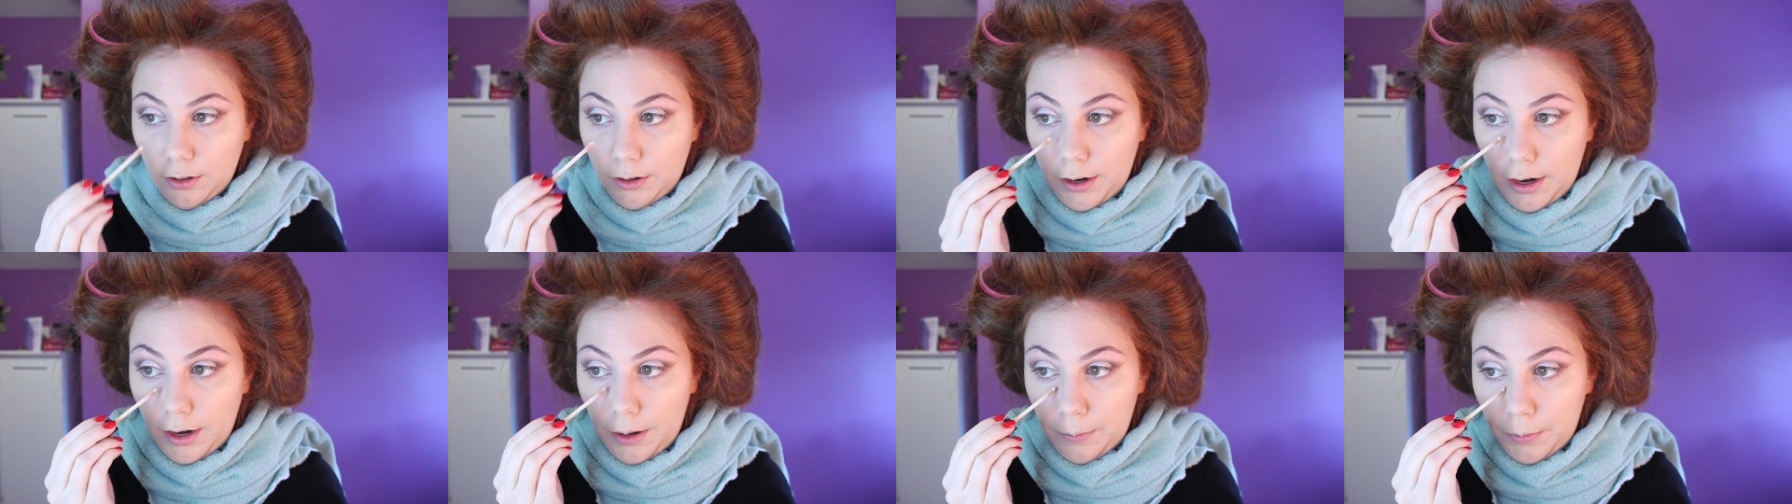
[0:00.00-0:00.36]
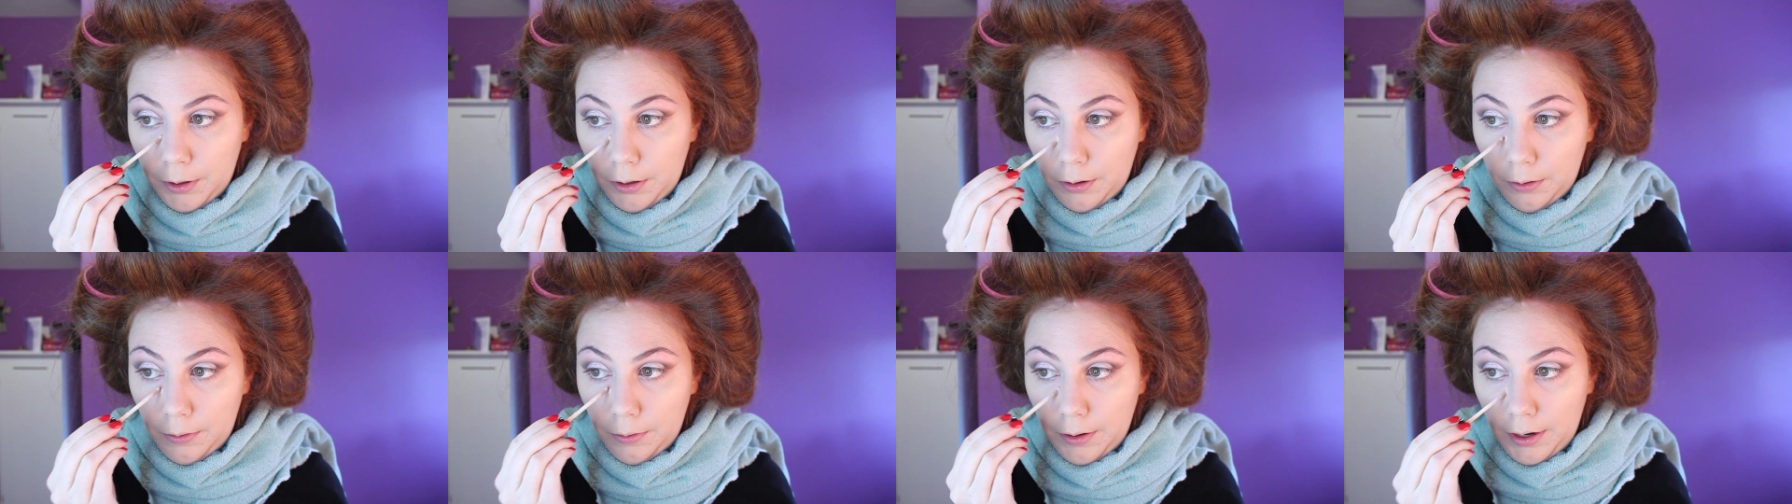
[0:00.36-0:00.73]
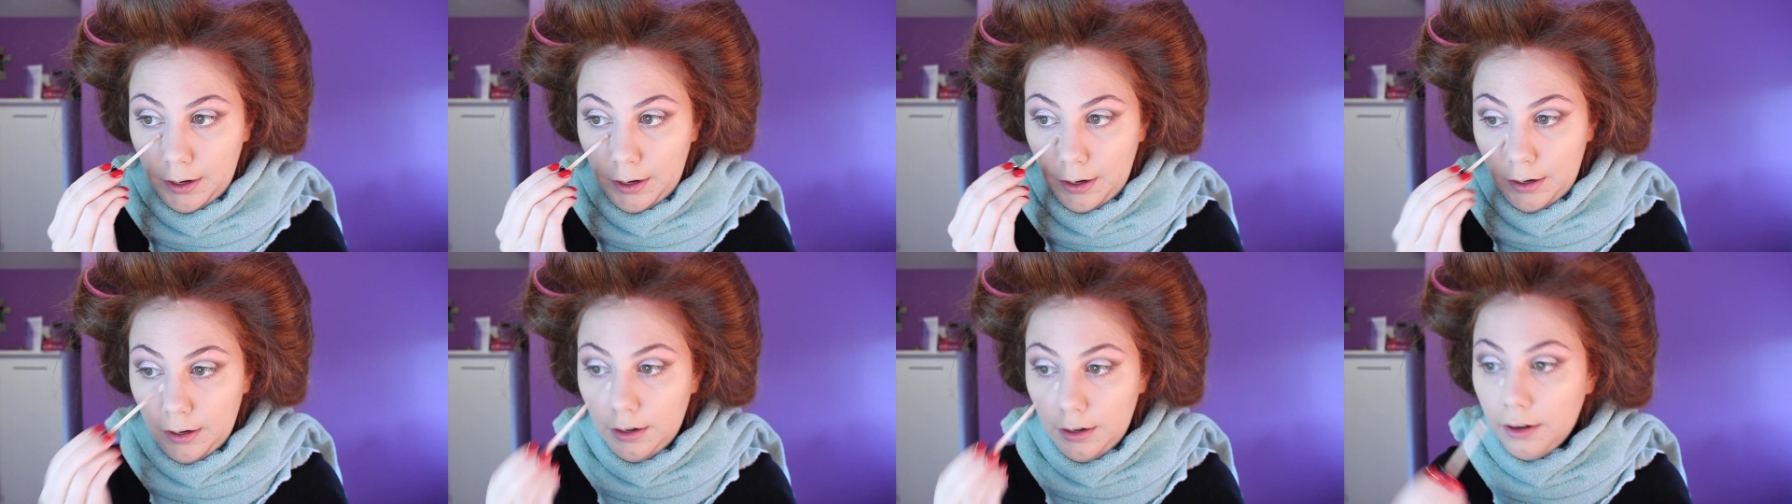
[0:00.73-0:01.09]
and I'm gonna go
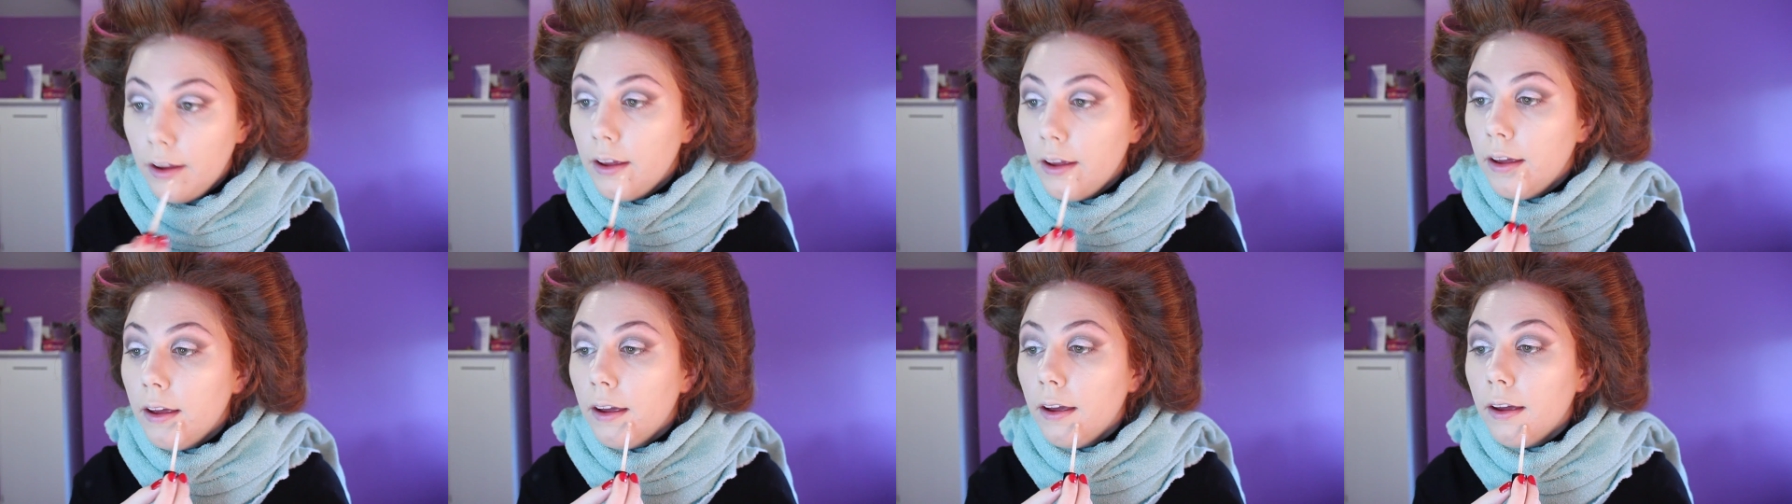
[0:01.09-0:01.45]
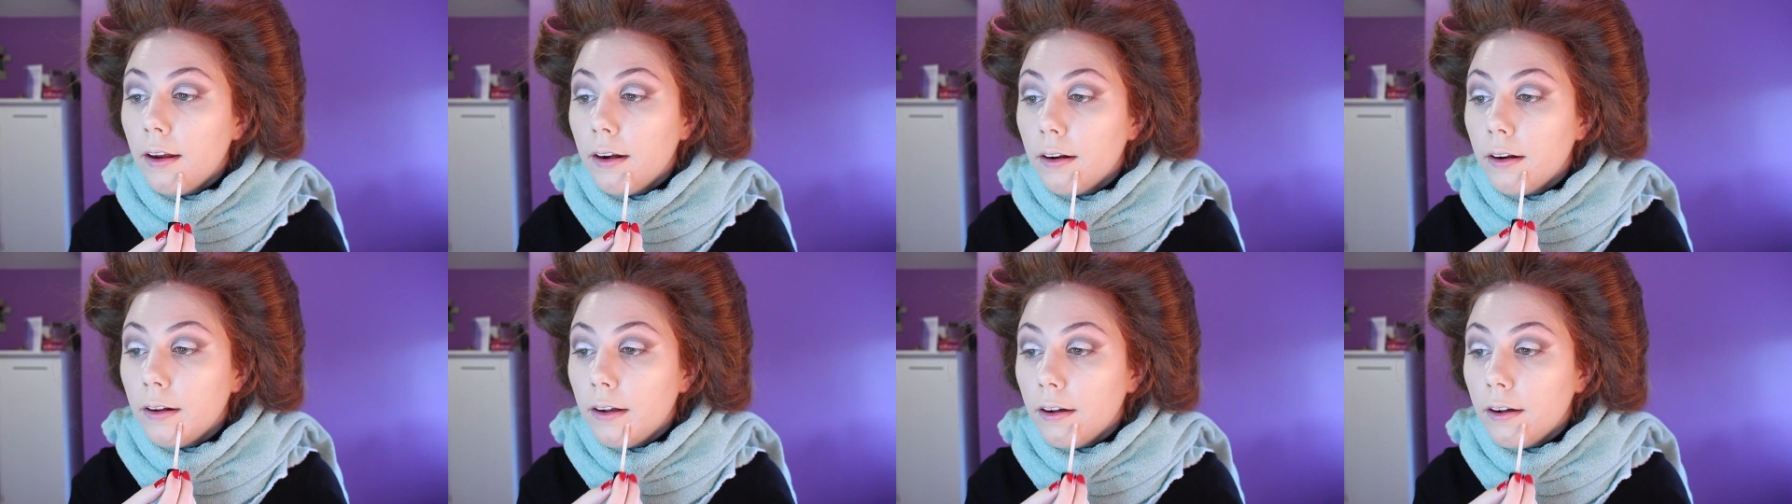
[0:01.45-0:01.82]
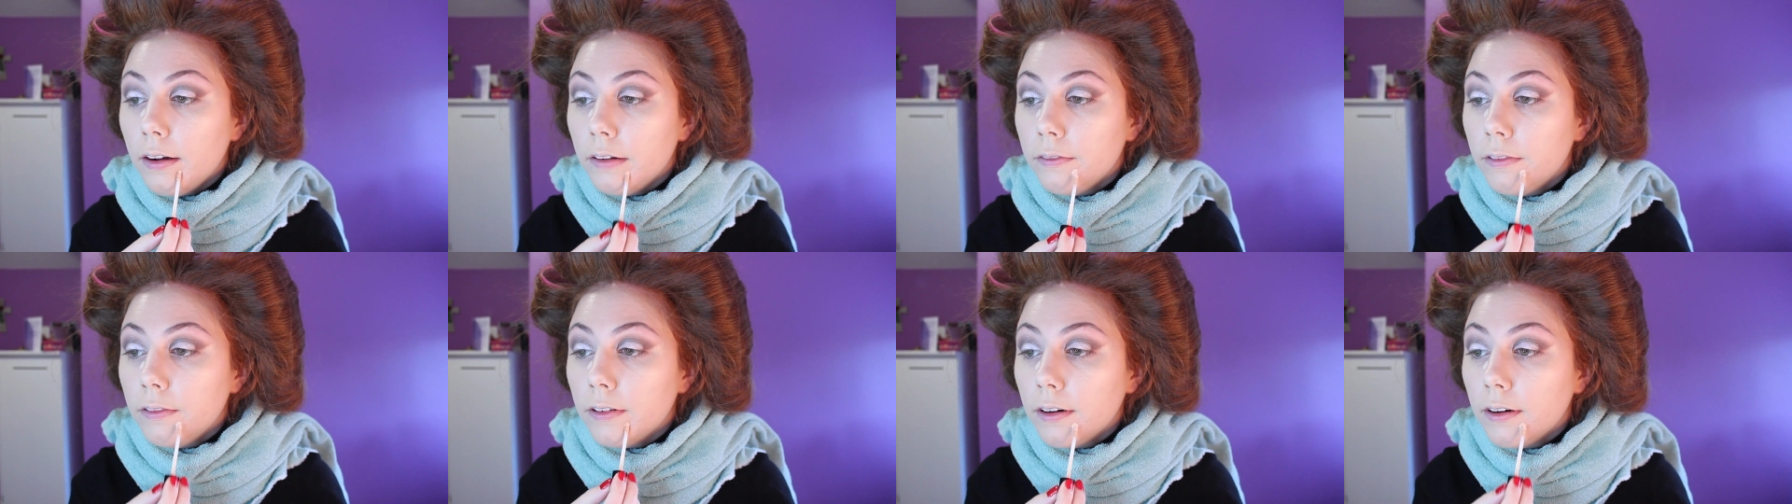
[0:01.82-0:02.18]
ahead and
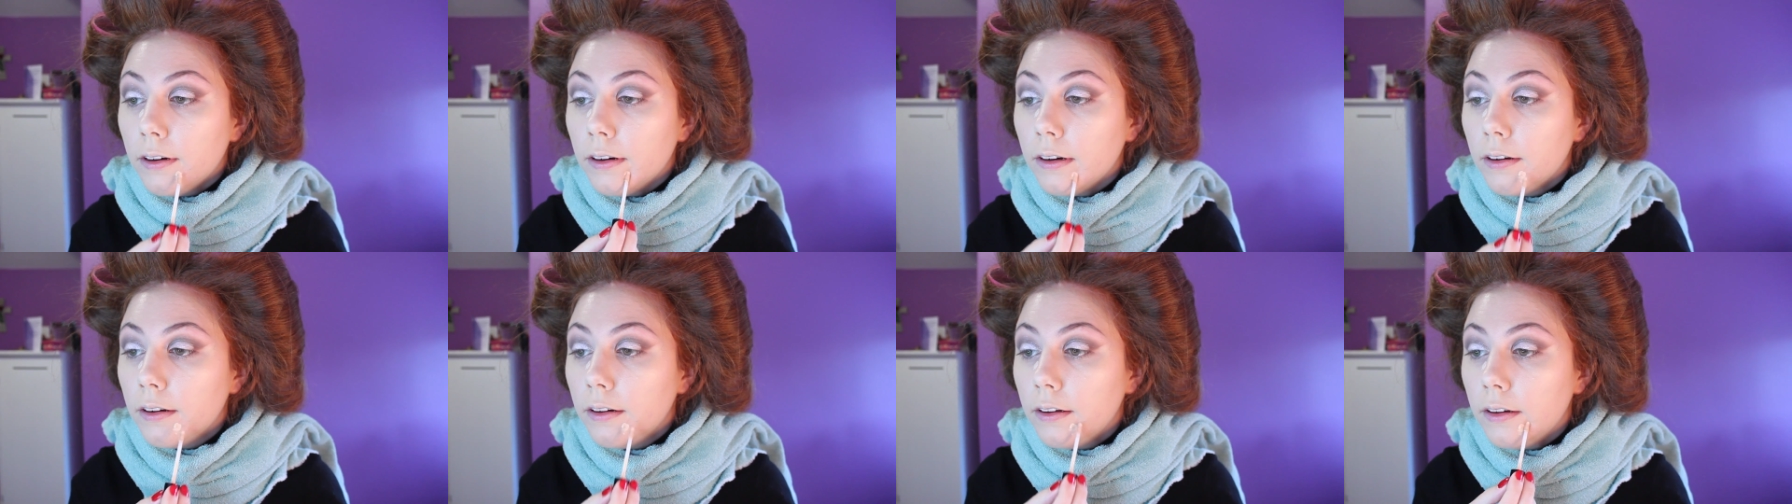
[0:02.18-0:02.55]
cover